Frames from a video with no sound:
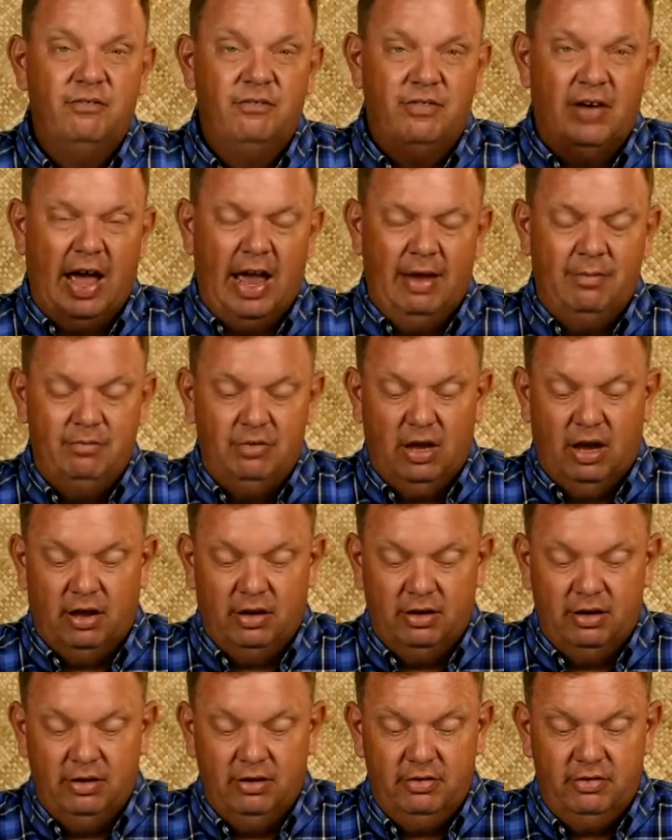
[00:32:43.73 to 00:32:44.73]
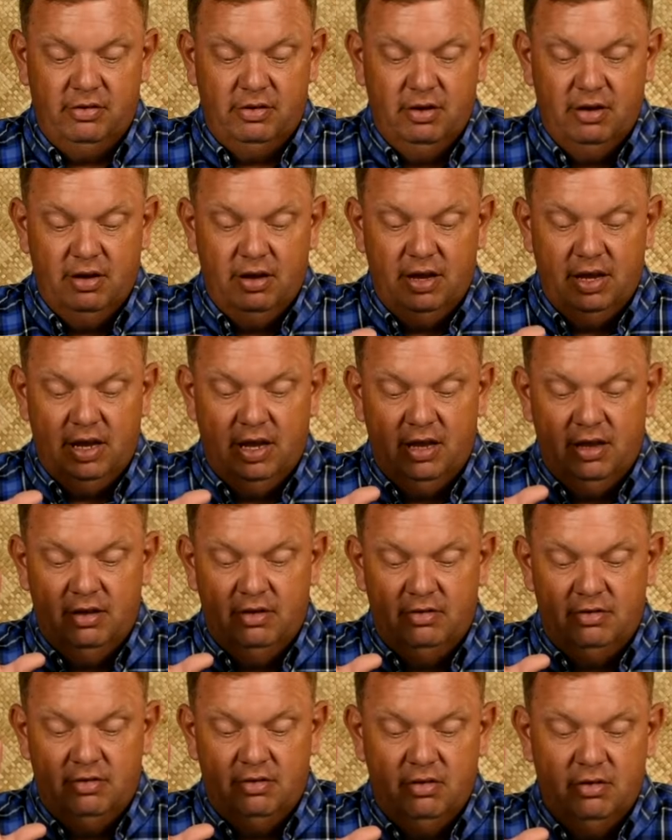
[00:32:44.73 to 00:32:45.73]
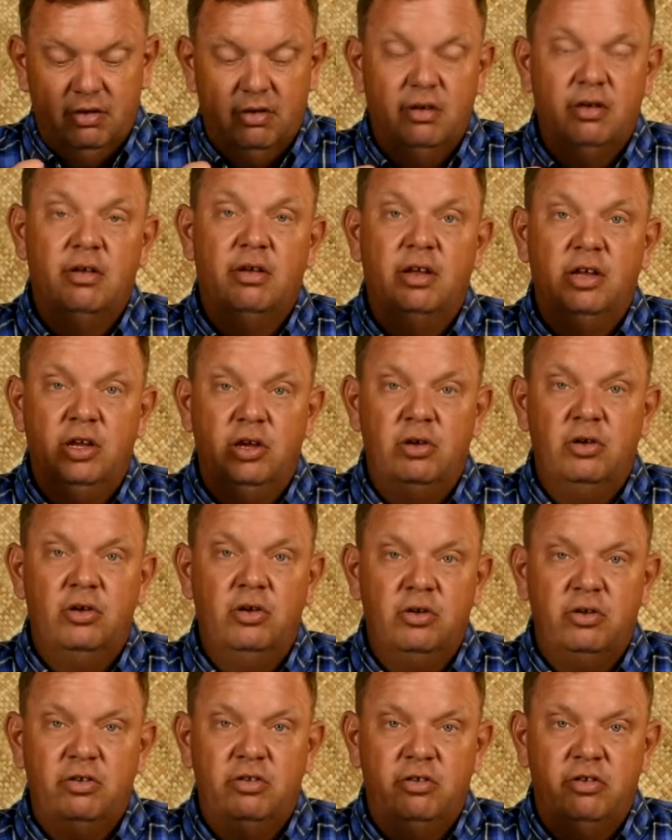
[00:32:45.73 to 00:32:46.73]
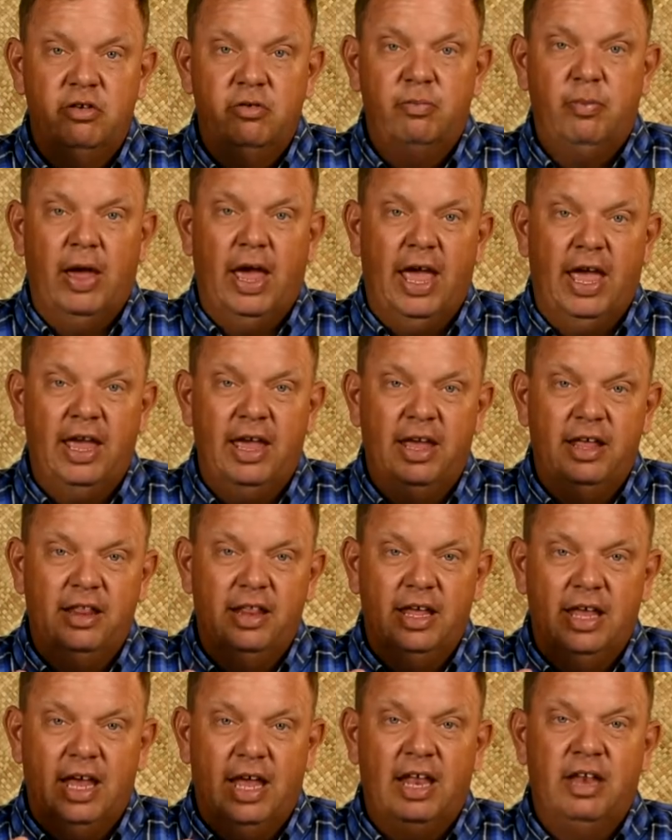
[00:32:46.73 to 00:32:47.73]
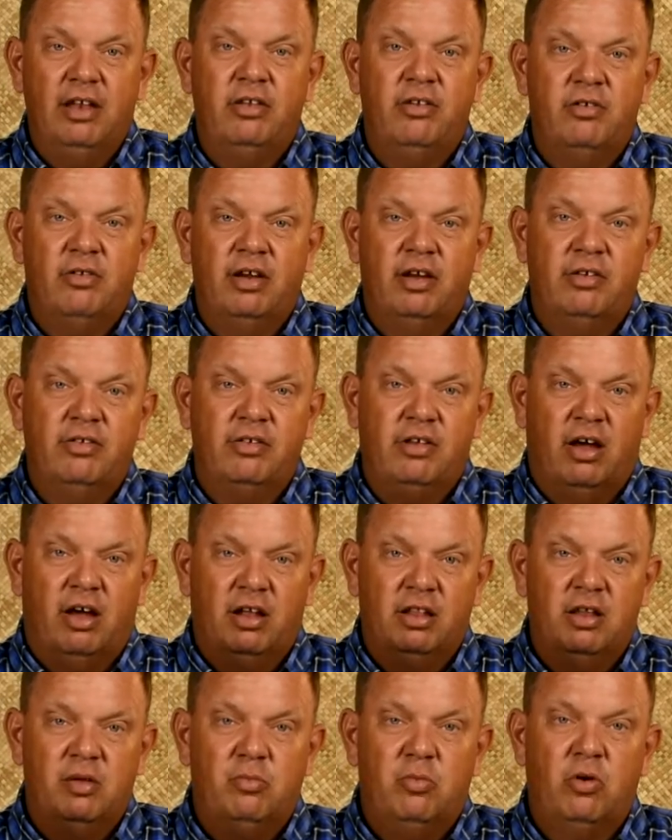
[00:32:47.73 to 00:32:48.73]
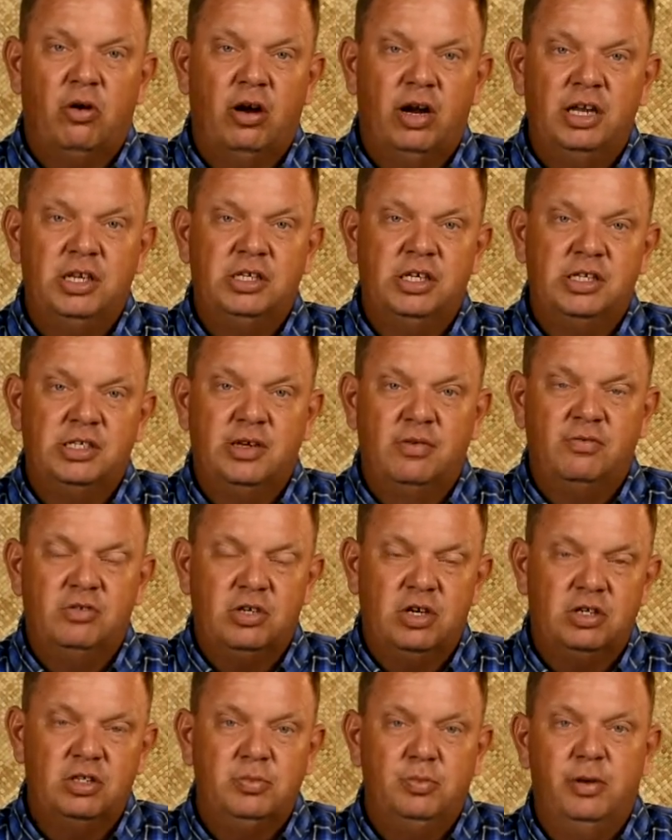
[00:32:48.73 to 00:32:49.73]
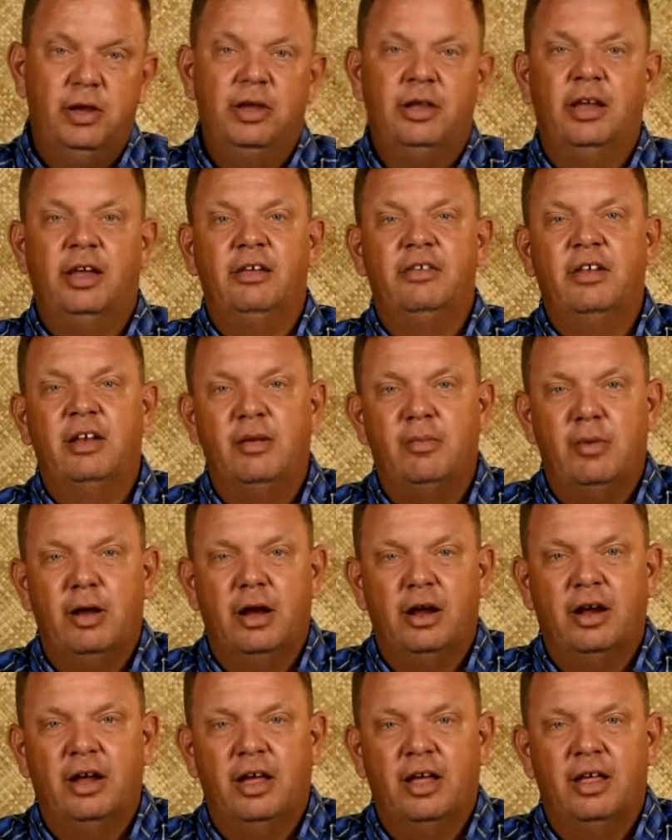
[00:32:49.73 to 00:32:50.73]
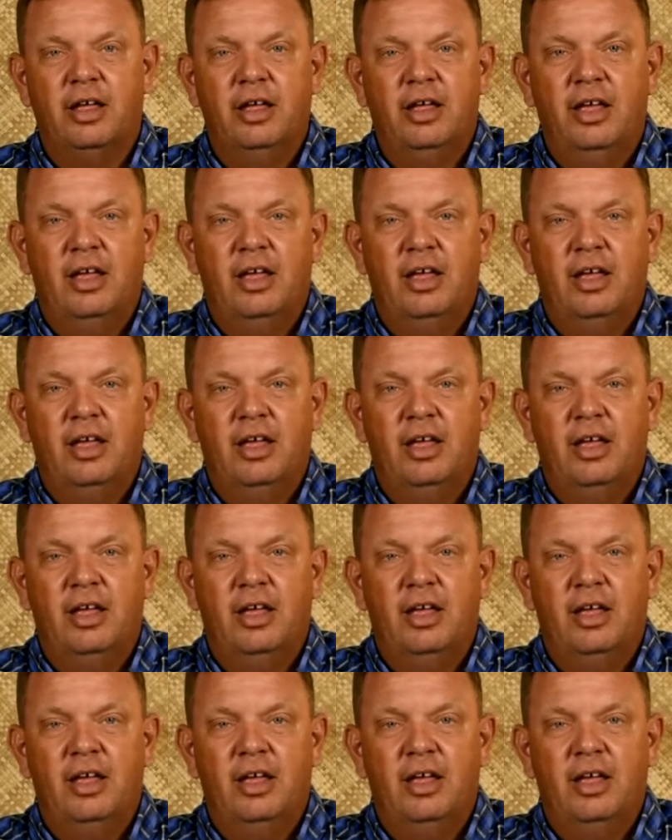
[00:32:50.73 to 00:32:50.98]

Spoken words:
$5 is used to pay the interest on the mortgages of church buildings in America.